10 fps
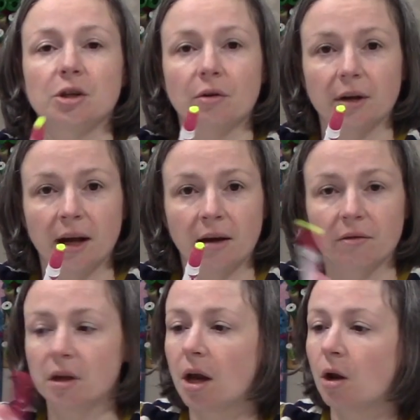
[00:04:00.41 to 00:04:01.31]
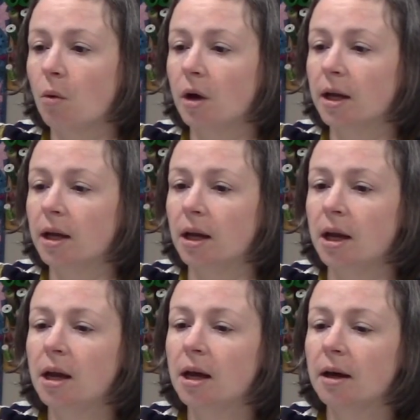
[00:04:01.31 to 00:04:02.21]
already have the yellow one in
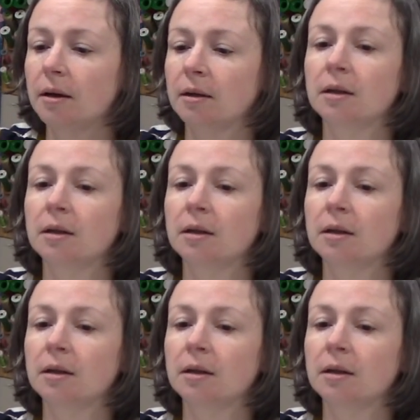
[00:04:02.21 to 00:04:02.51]
here,